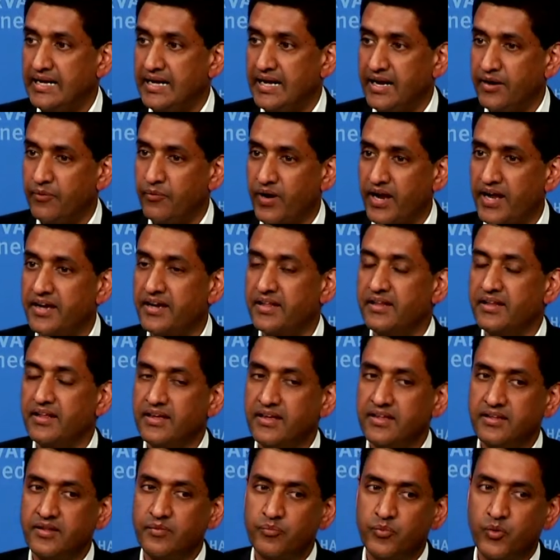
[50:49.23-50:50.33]
I write it
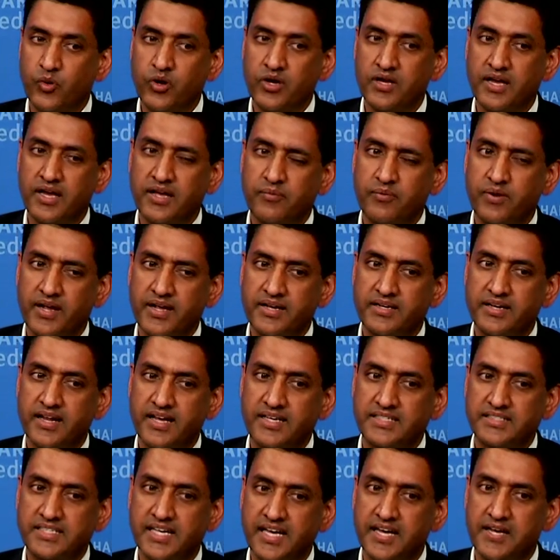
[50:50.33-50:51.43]
in the book,
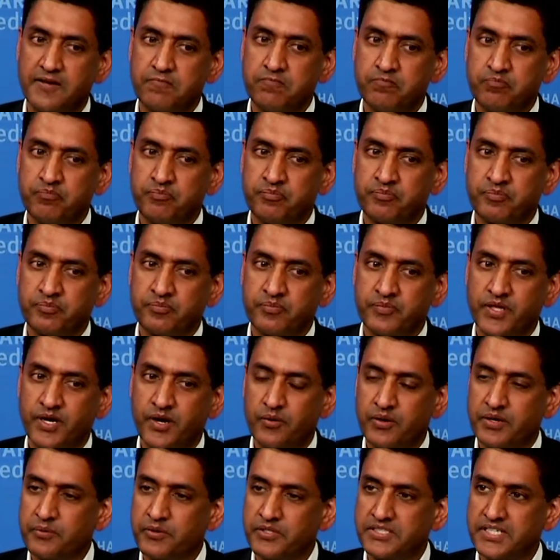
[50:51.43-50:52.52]
I say, you
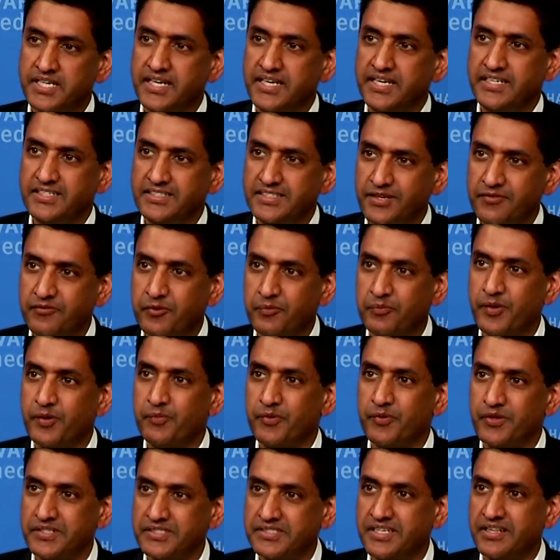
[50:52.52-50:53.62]
know, it was easy for
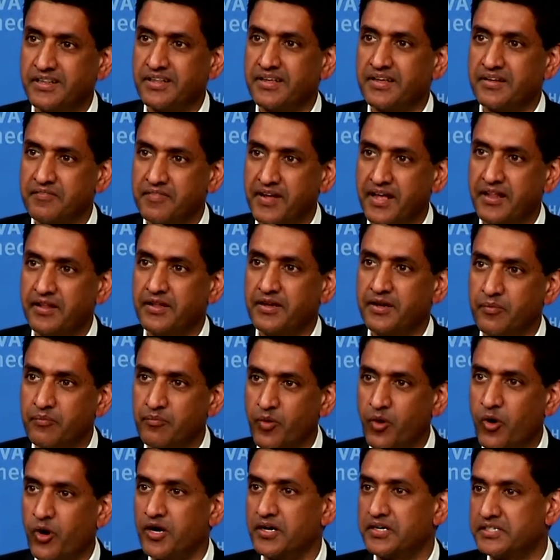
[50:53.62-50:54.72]
people in Silicon Valley to
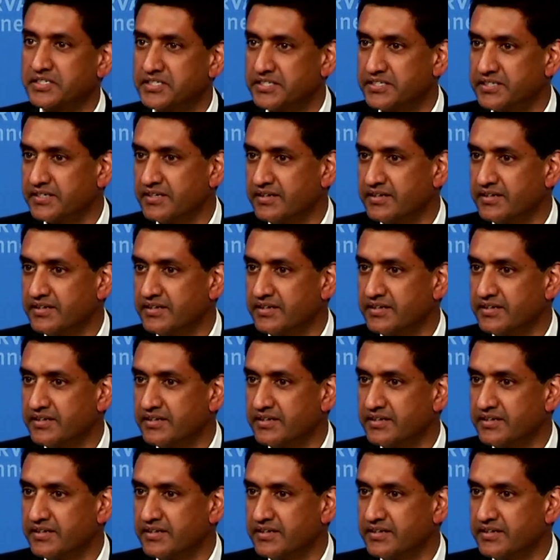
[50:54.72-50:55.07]
march